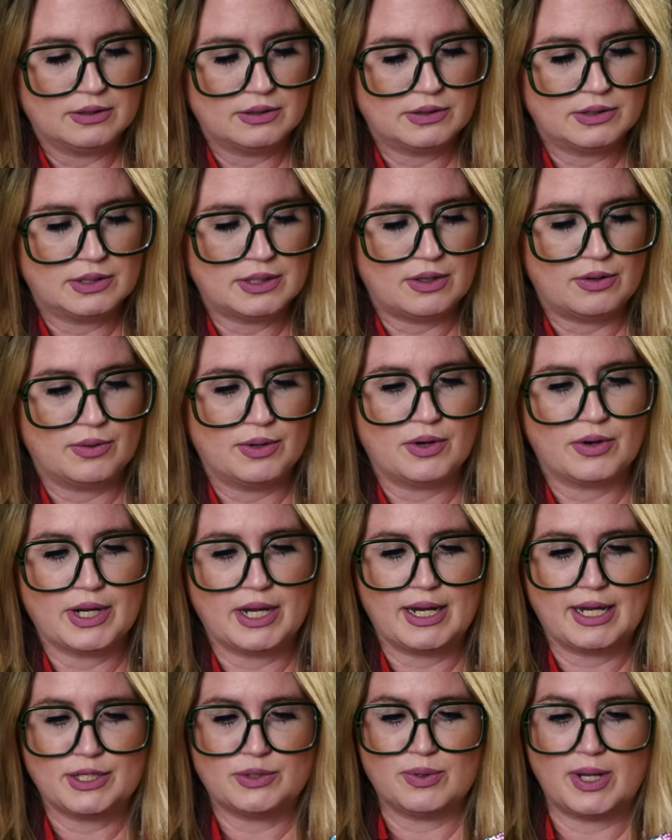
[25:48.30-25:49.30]
So, okay
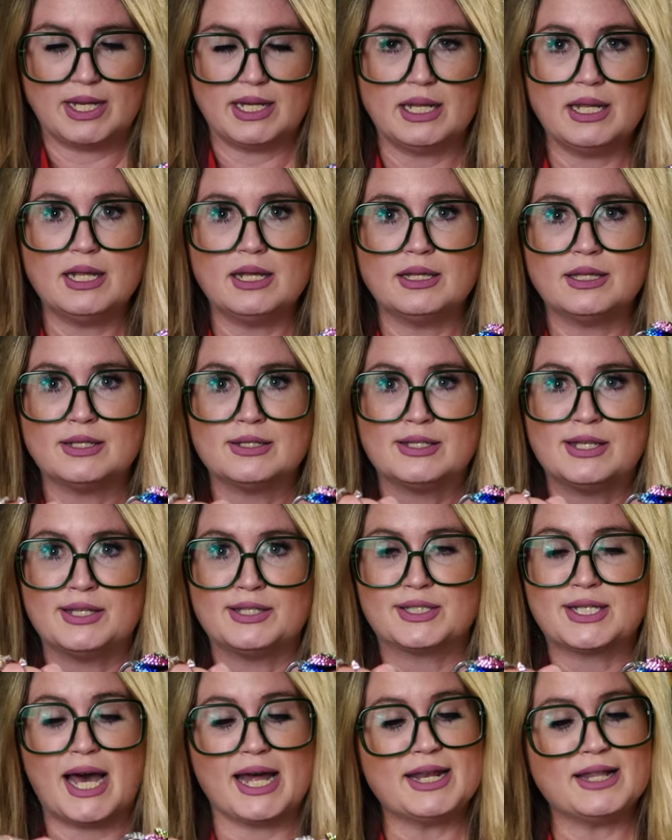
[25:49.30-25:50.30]
guys, ready?
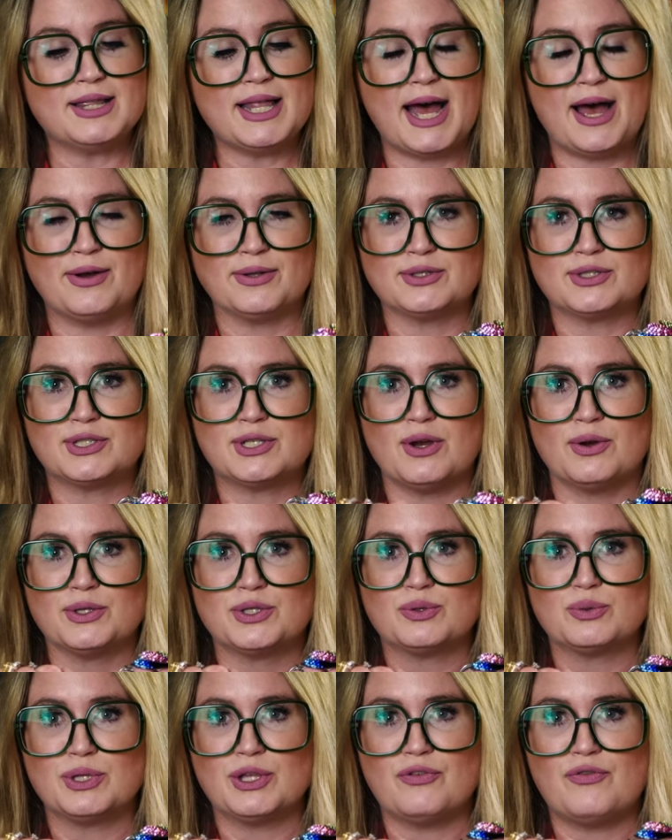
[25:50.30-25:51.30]
It's kind of loud, so
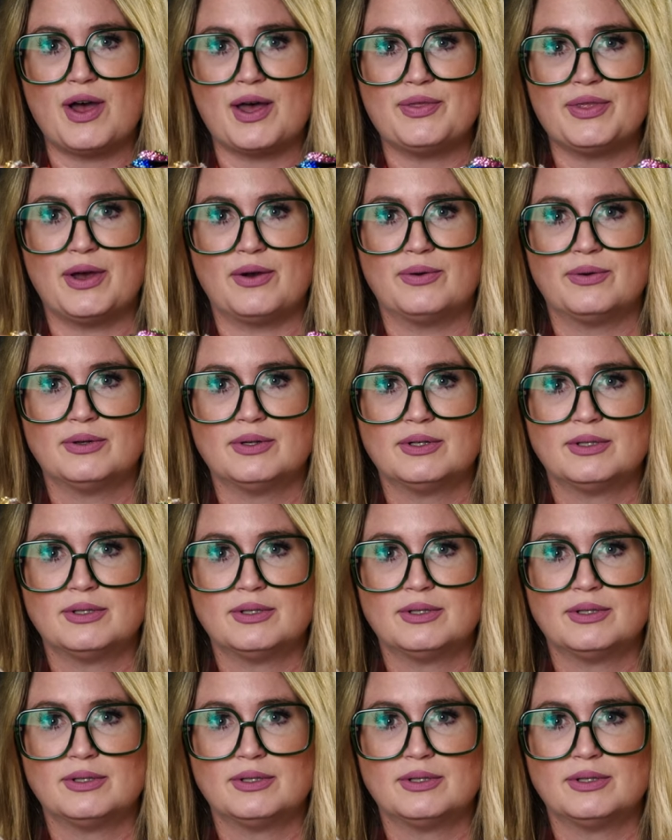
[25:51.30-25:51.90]
it's really fun though.